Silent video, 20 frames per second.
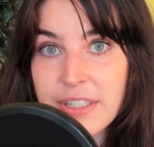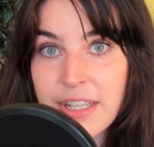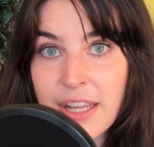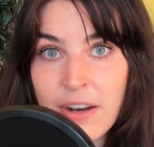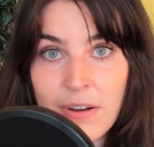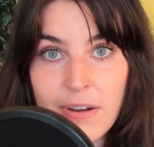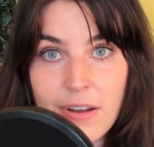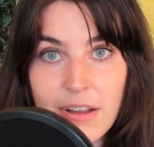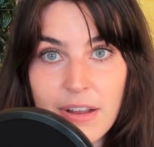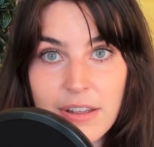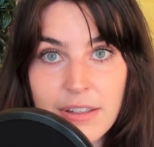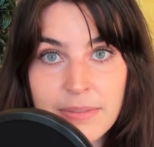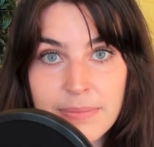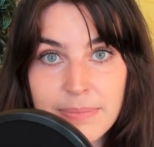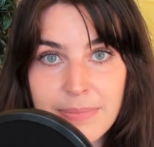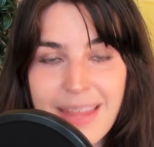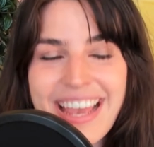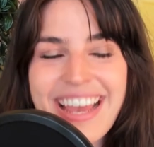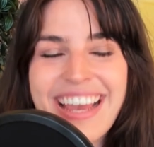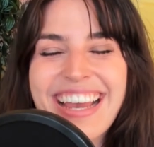at all.
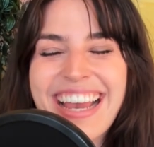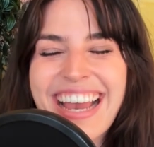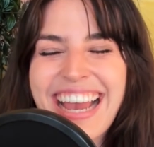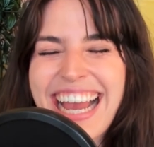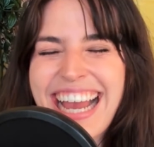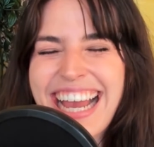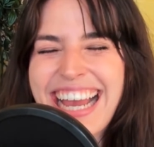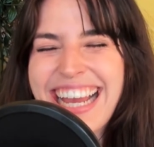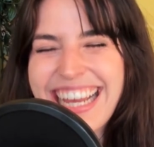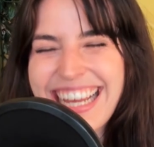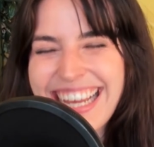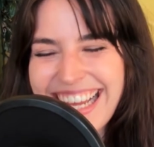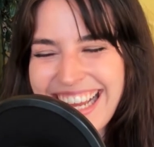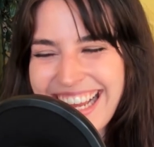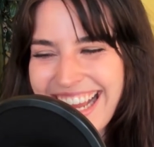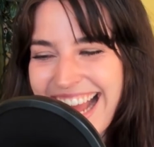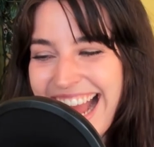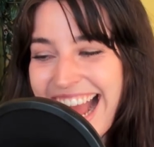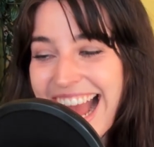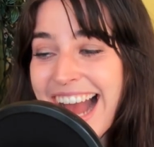
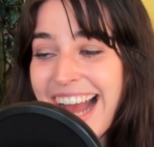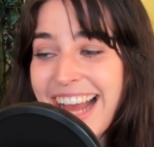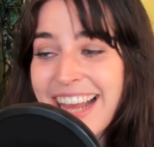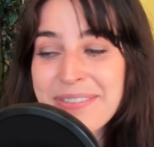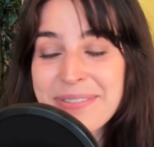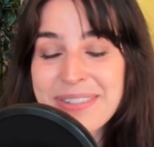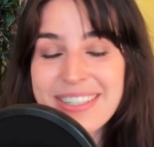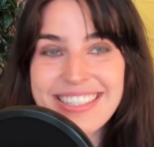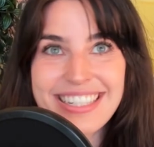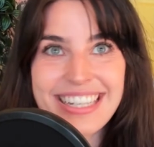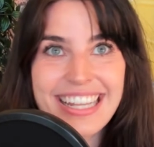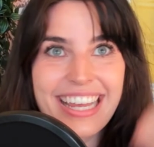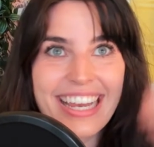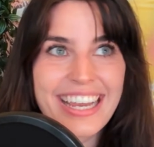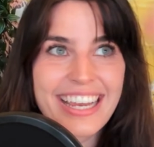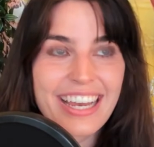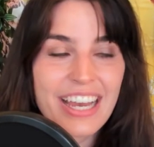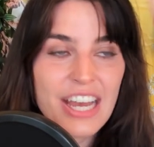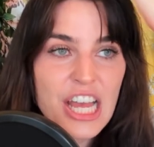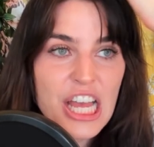I was like